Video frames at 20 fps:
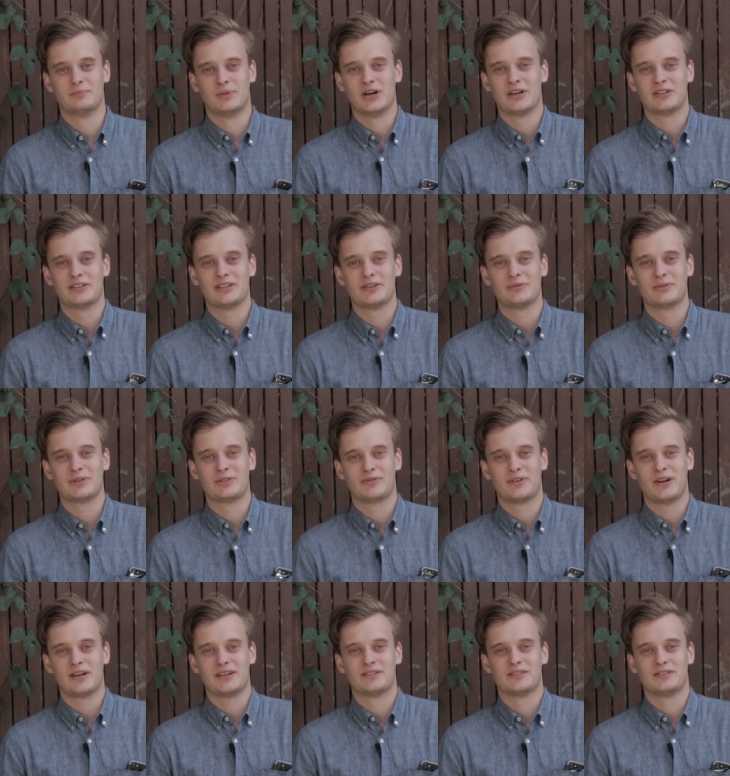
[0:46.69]
bonding with
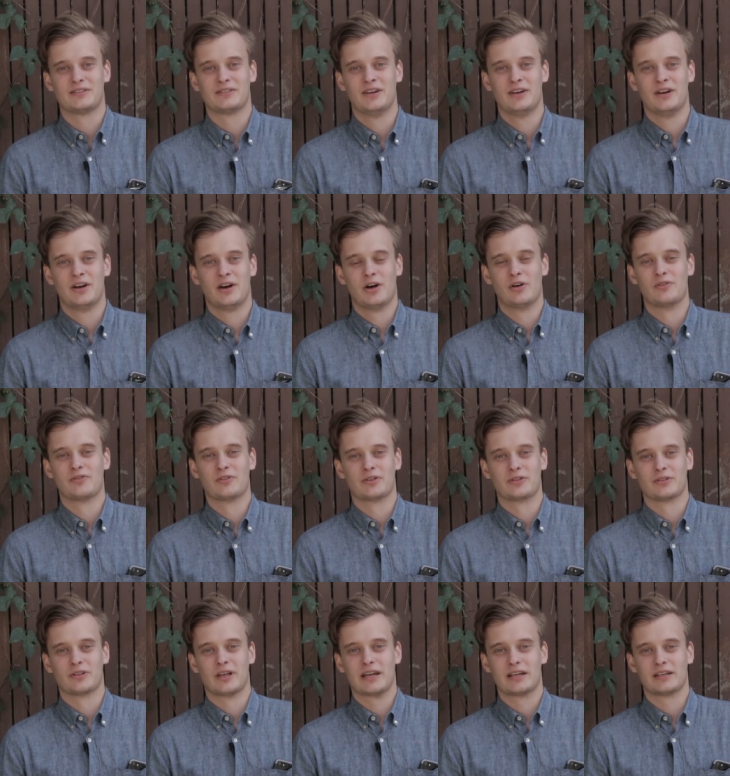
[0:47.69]
friends
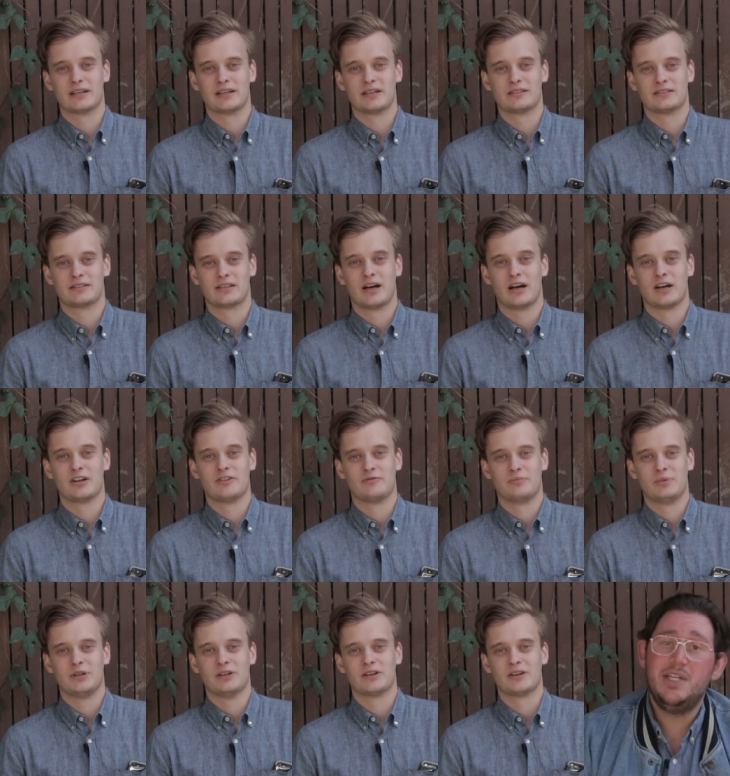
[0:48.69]
over like a ton of beer.